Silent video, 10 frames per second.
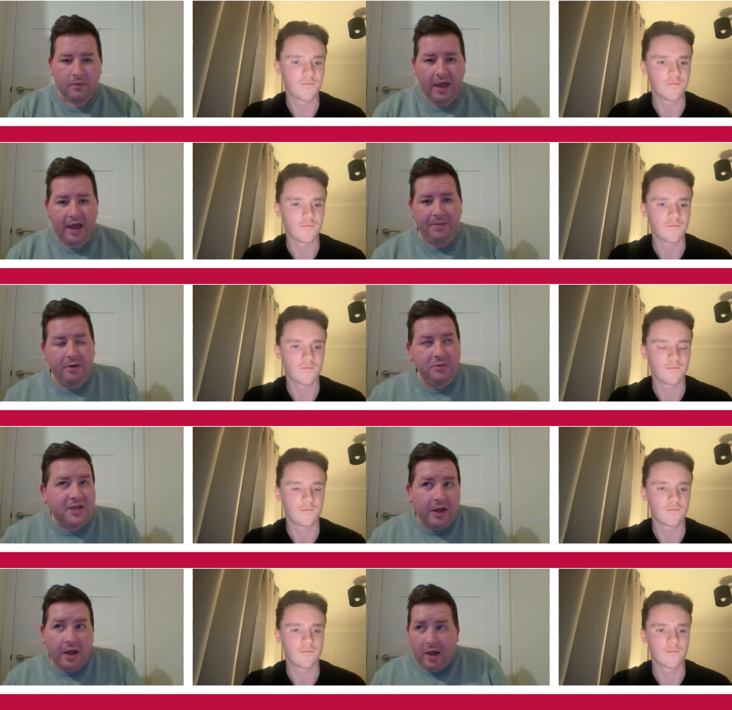Speaker 1: yeah i mean it was
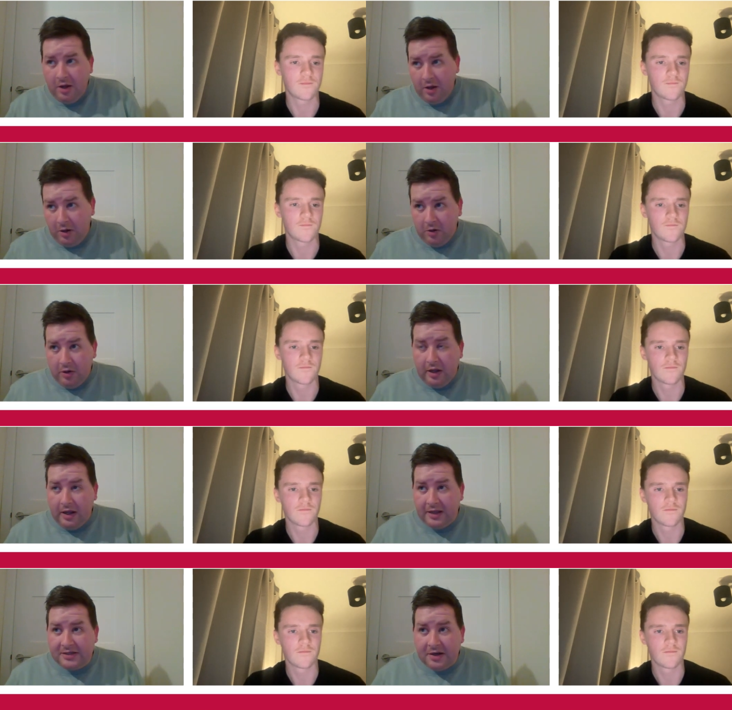a
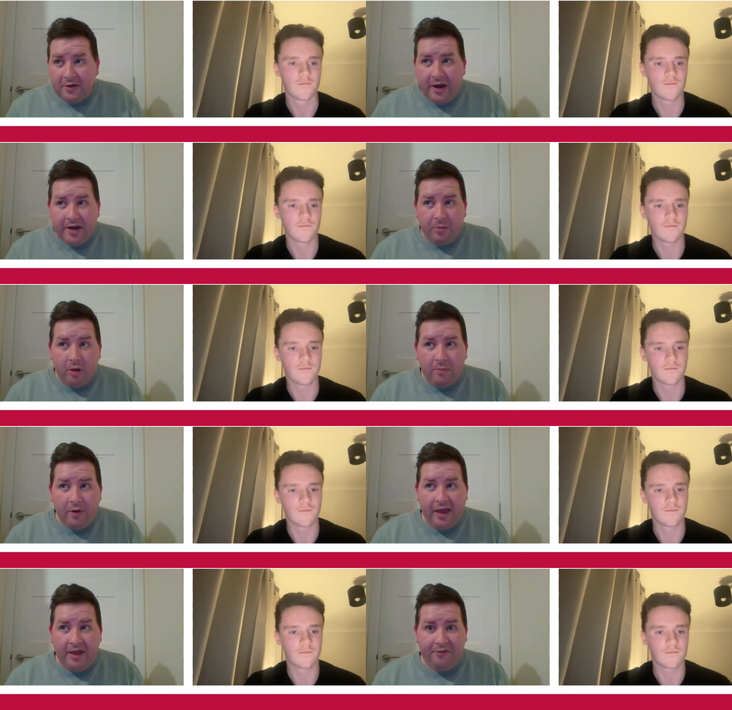it's an incredible
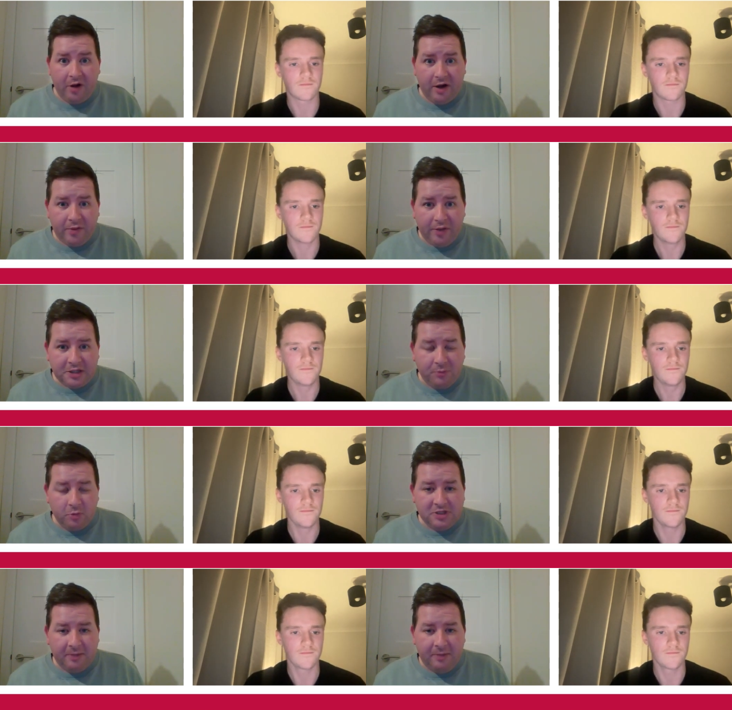amount of effort and i, I
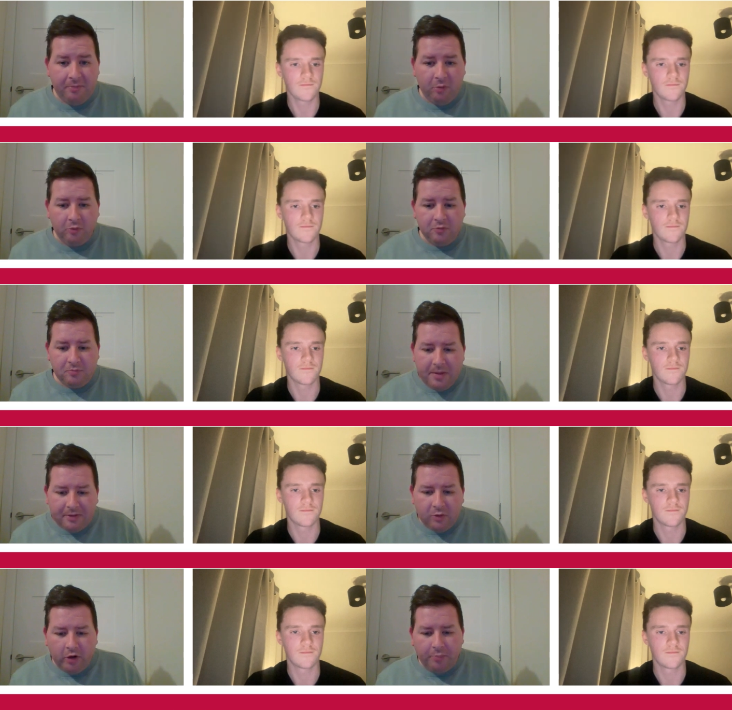suppose that people
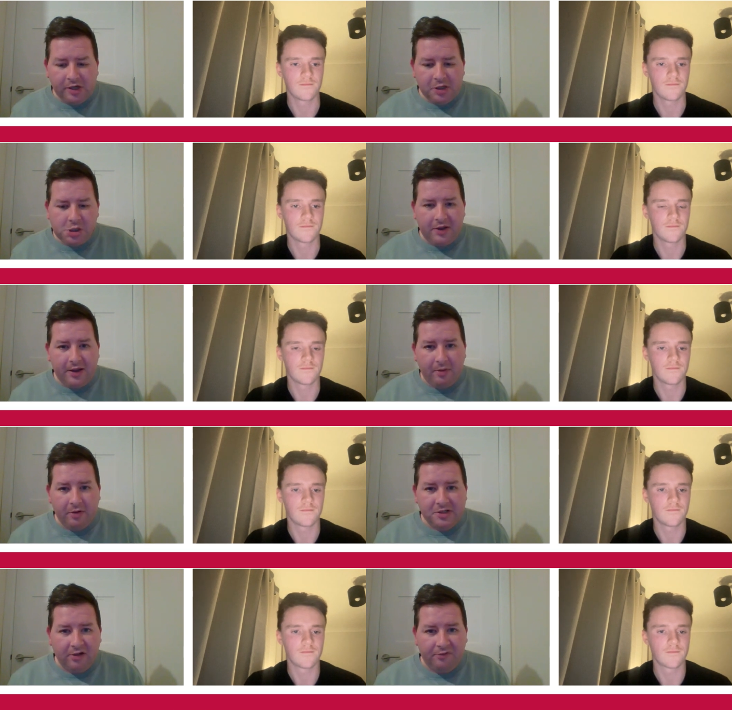maybe don't appreciate the
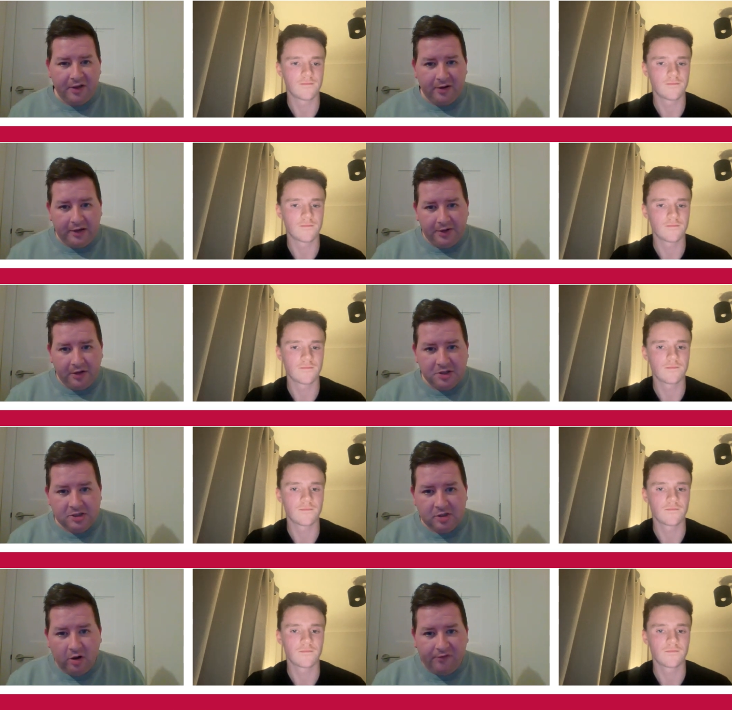amount of stuff early
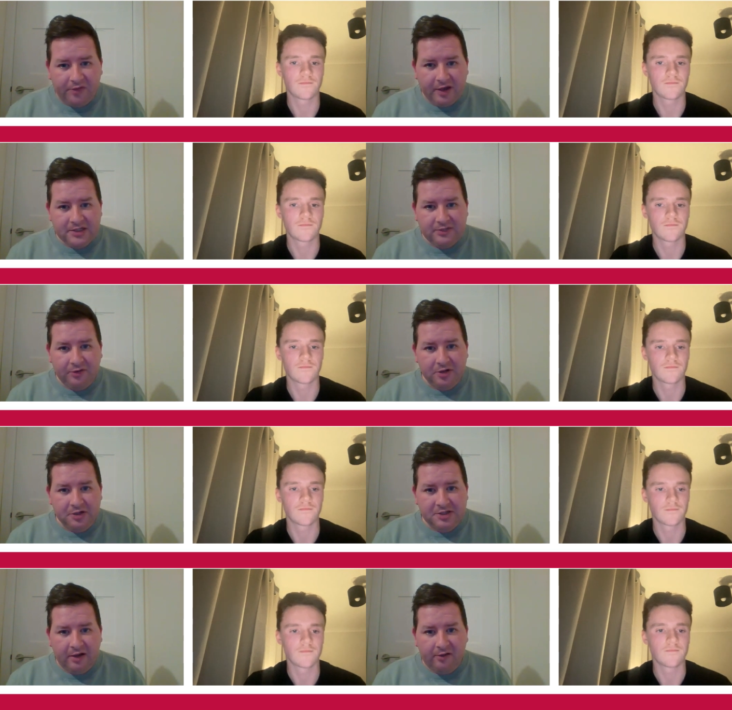does off the ice for
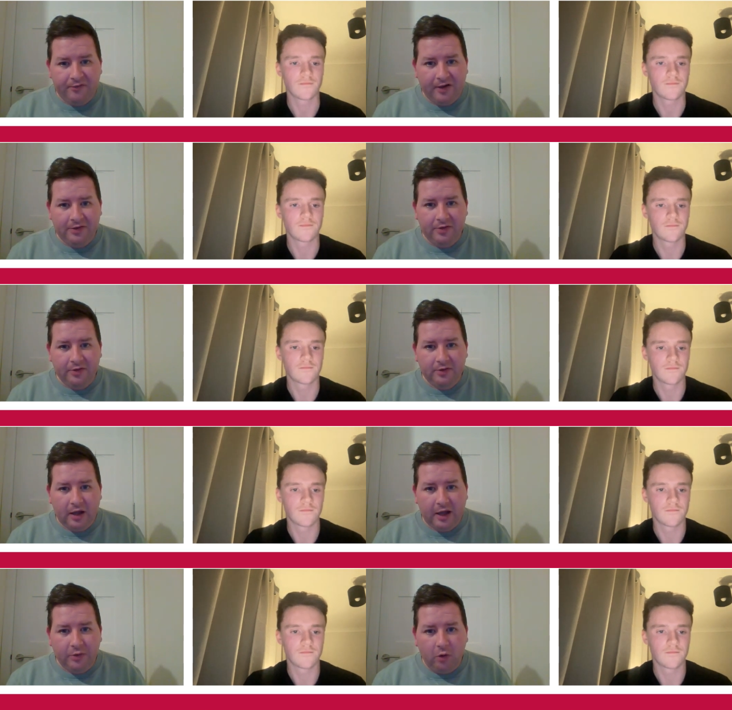yourself and
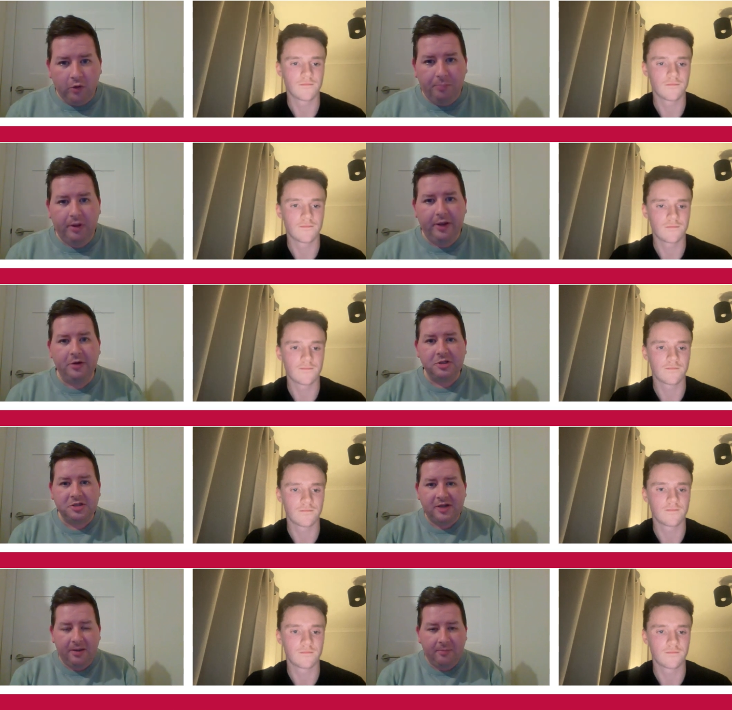and all the
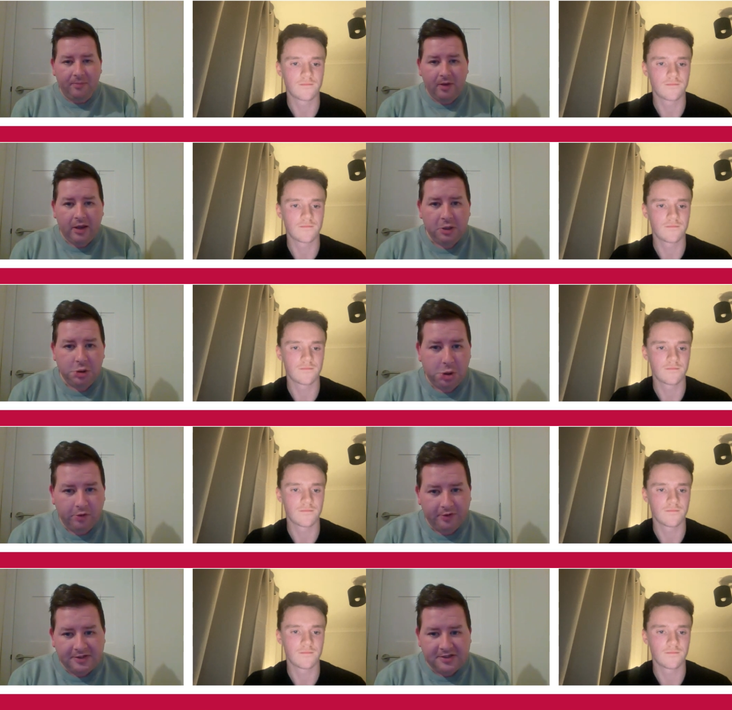players um,
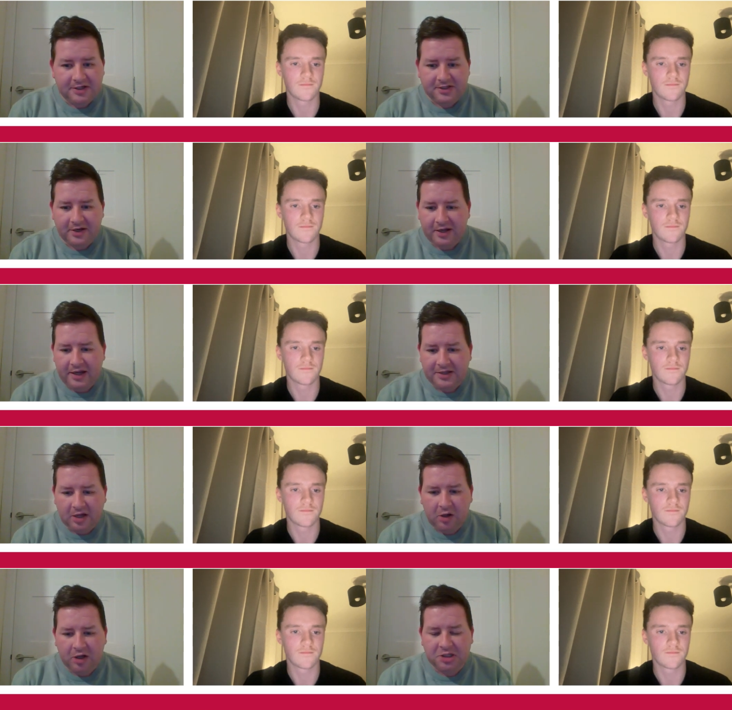during the season it is
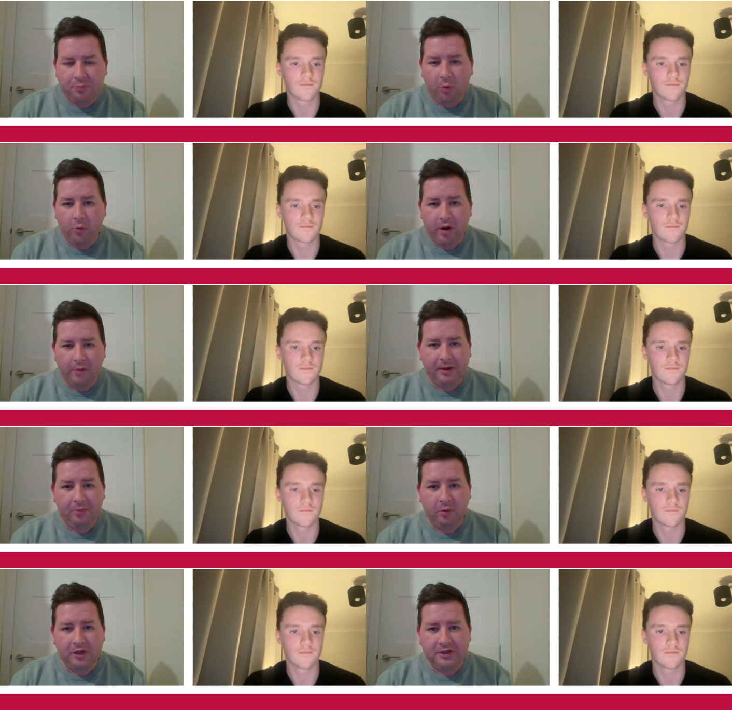a, a sport where
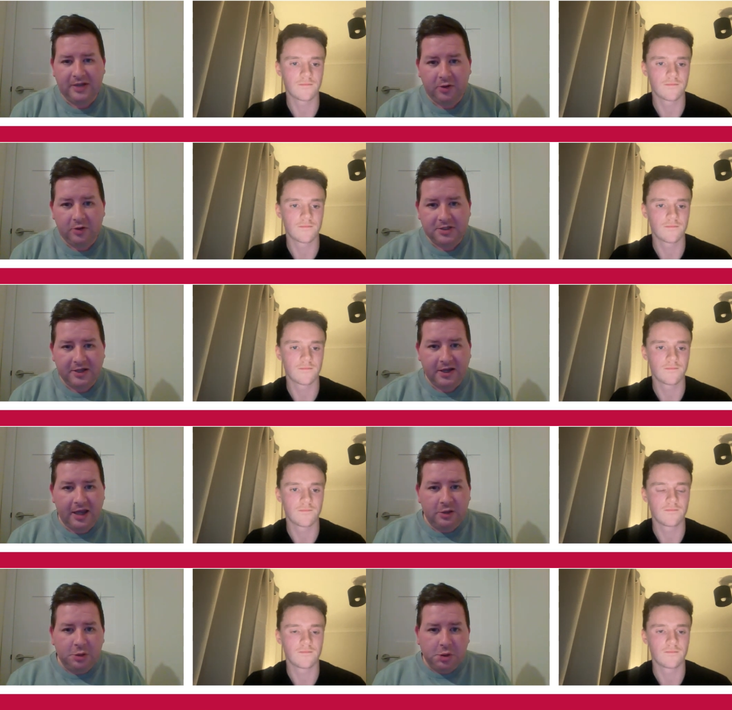people continuously
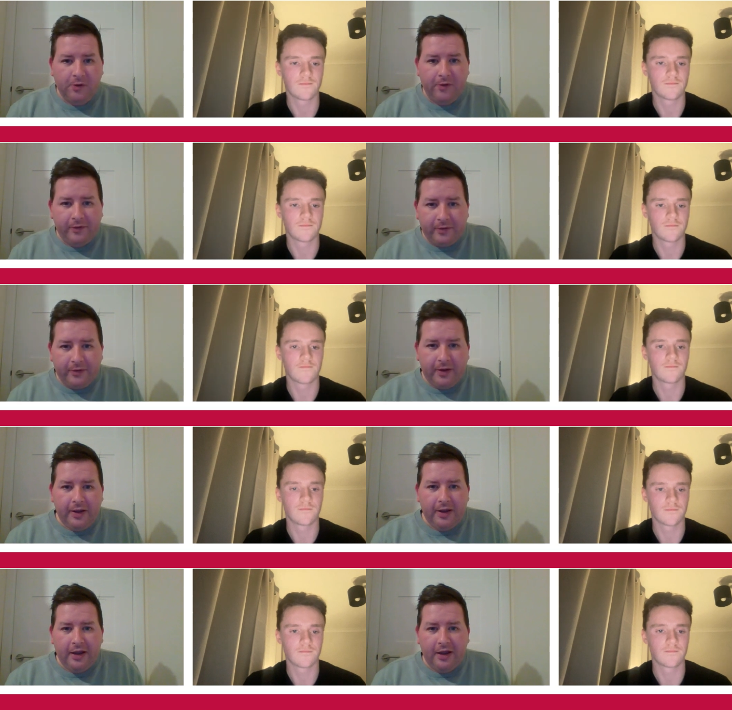get injured and
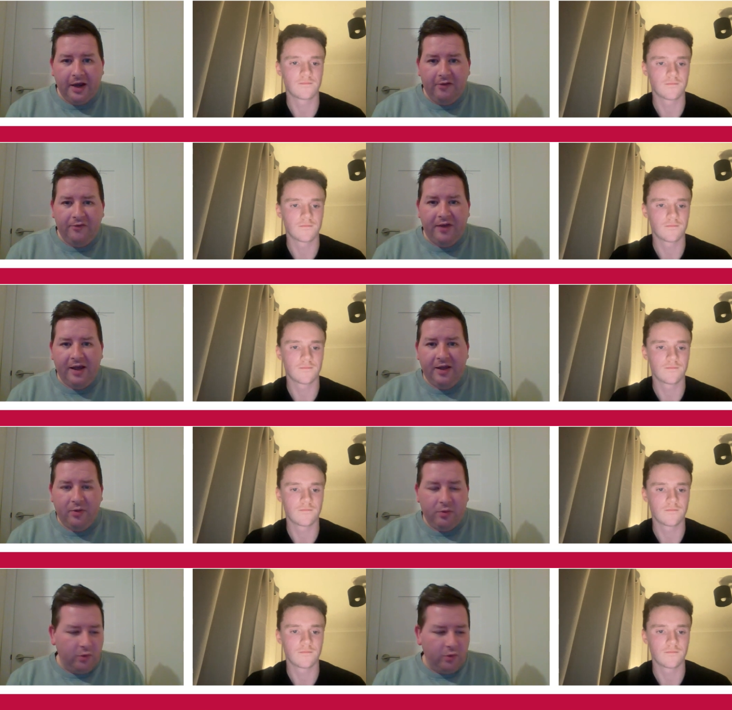and have uh,